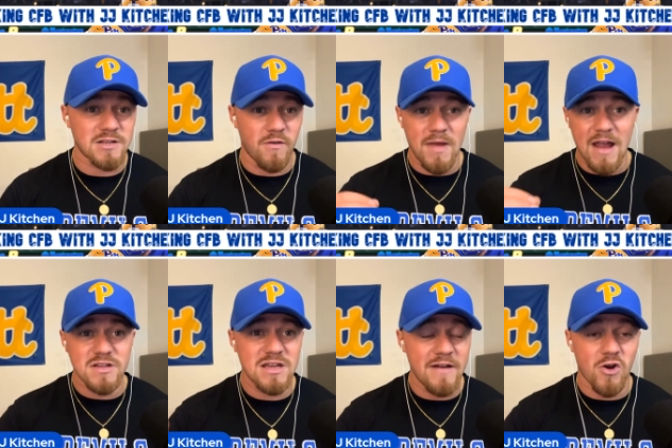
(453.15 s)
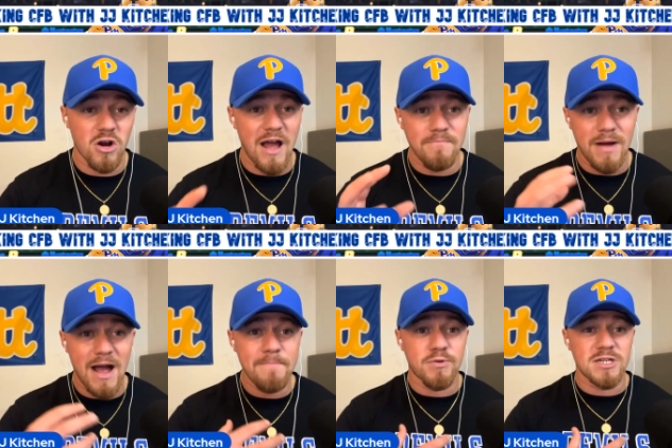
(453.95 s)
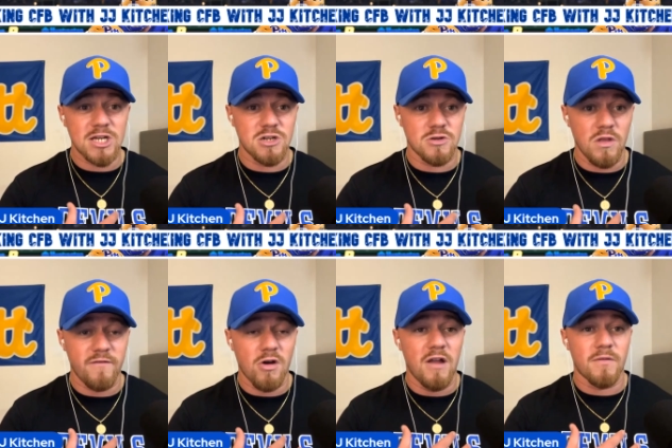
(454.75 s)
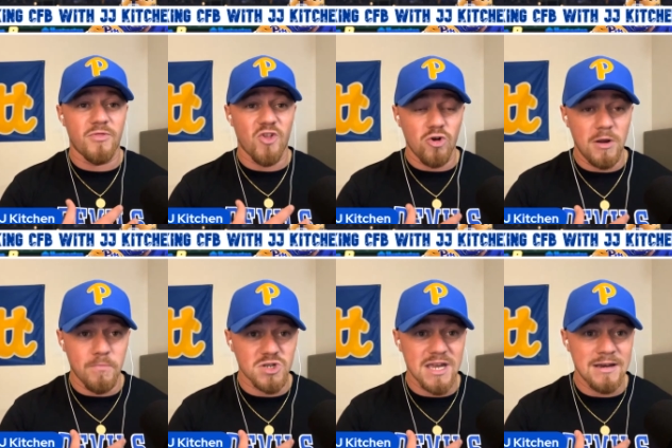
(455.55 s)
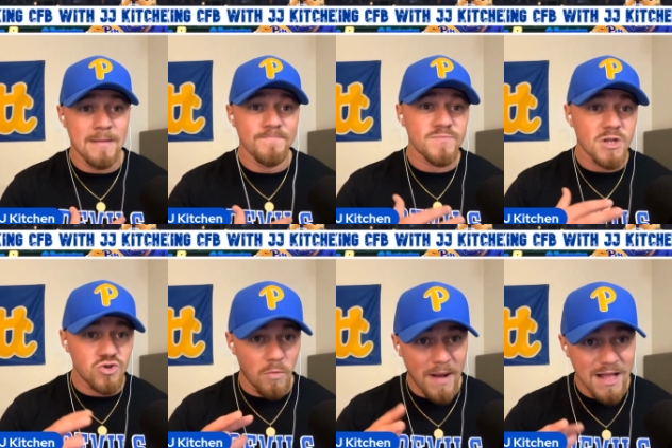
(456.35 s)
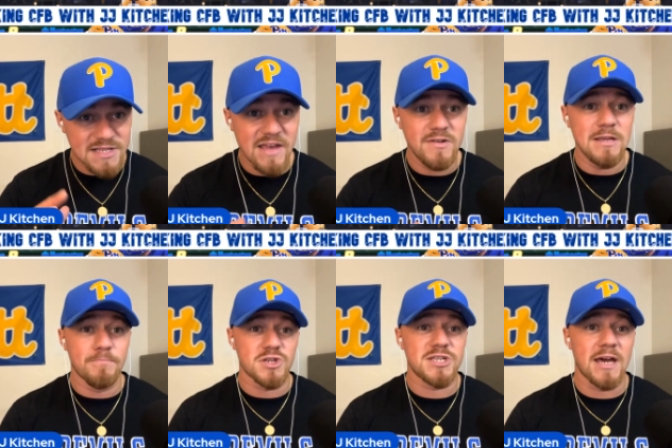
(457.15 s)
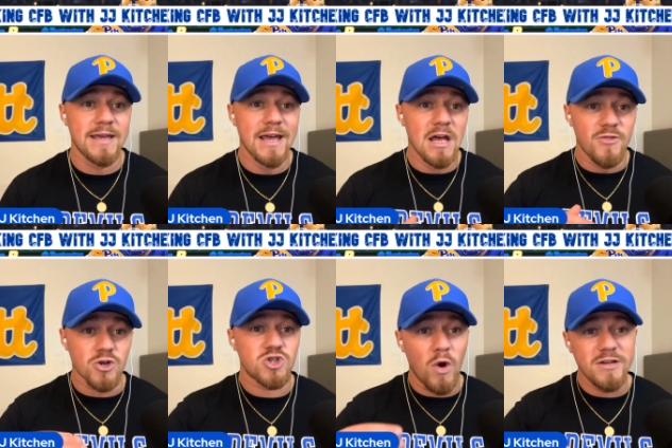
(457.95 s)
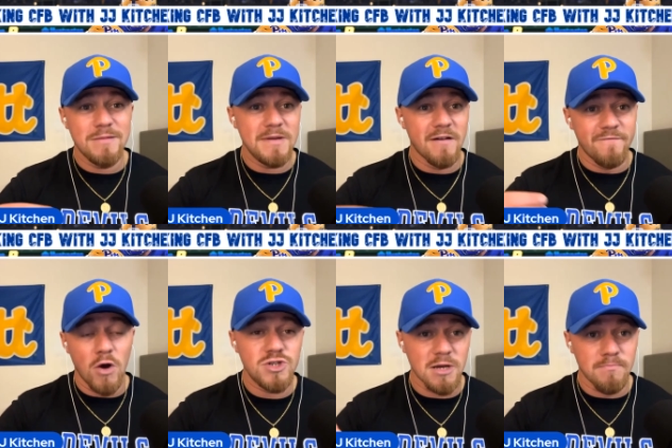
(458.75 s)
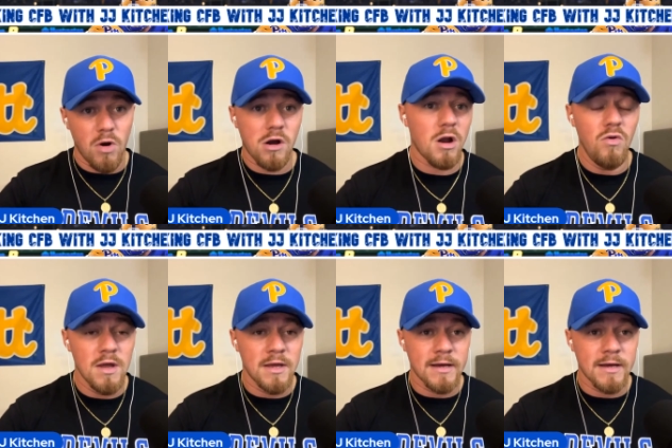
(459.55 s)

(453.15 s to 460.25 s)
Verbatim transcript: From everything I've heard, I, my prediction has really gone from thirty percent to about seventy percent. There's going to be a vote tomorrow.